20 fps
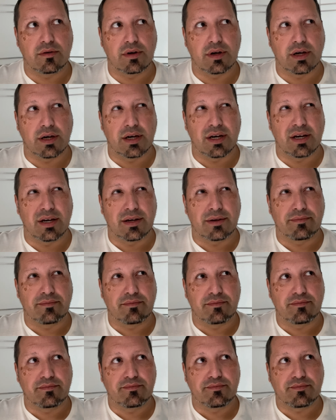uh,
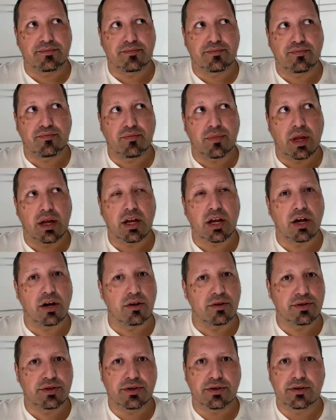
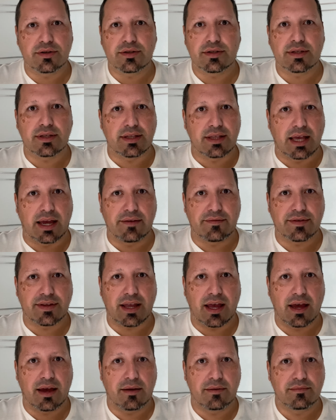cultures,
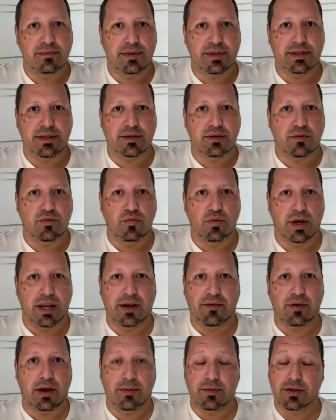lifetimes,
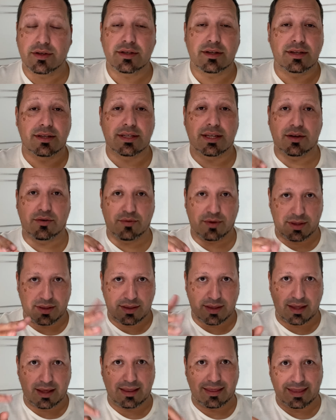whatever. I'm just going to stick
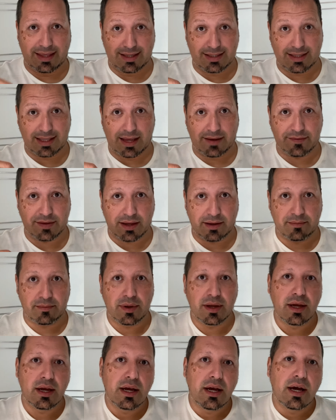with this lifetime.
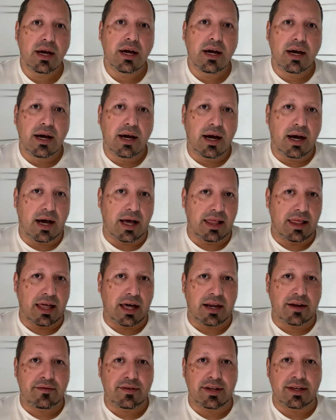A
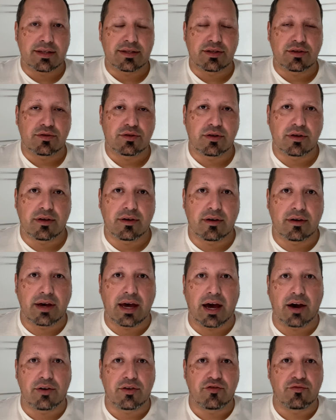lot of it is due to the
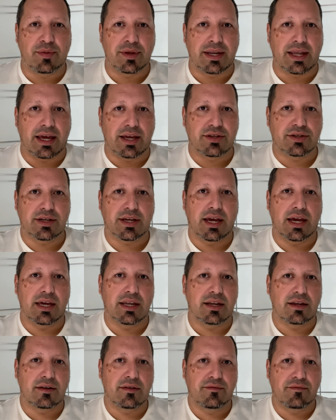how you've been
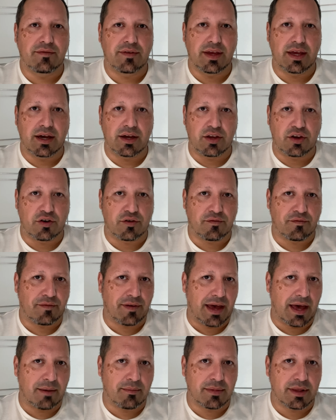educated via your
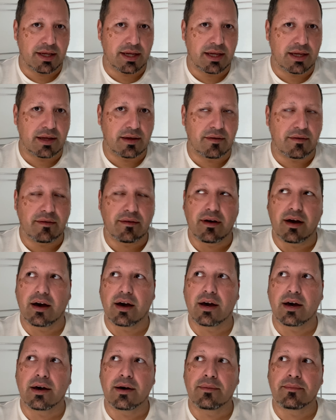family,
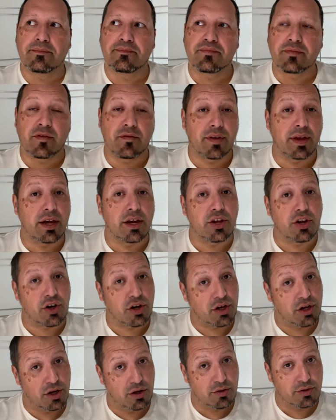um, via your
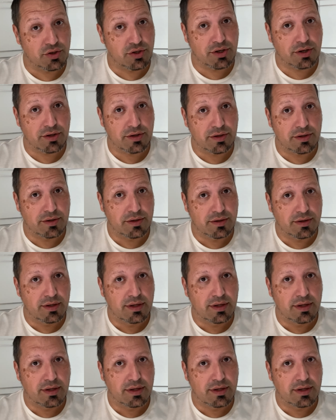culture,